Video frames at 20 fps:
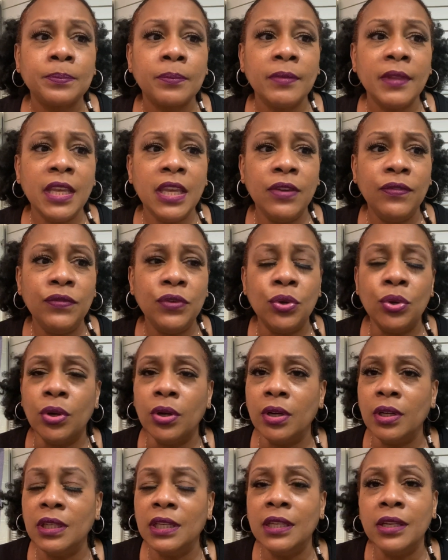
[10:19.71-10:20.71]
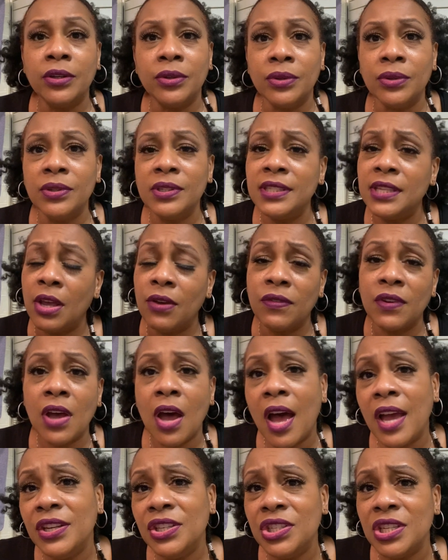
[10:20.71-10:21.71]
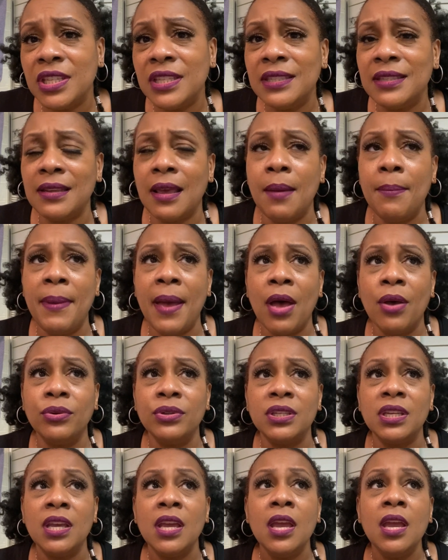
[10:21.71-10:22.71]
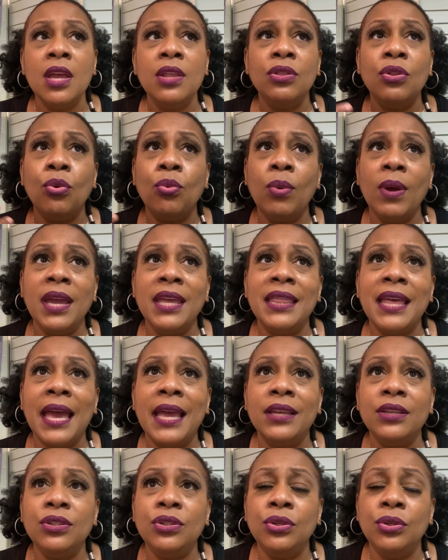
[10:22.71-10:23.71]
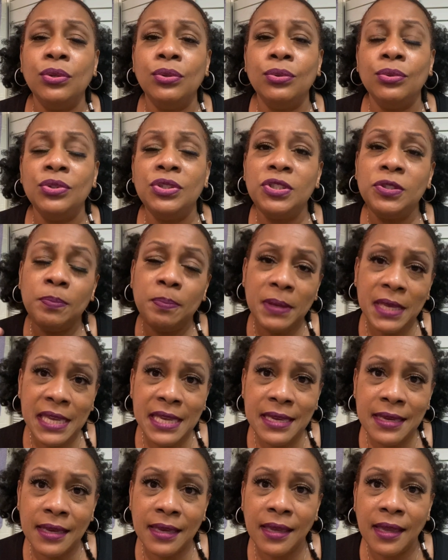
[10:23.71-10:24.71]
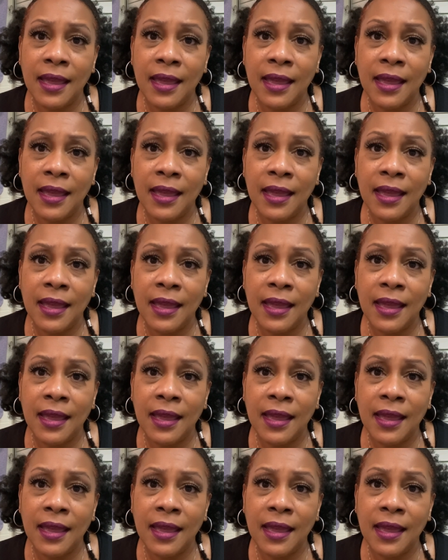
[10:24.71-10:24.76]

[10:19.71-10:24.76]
if you're a little self-conscious about the way that you speak.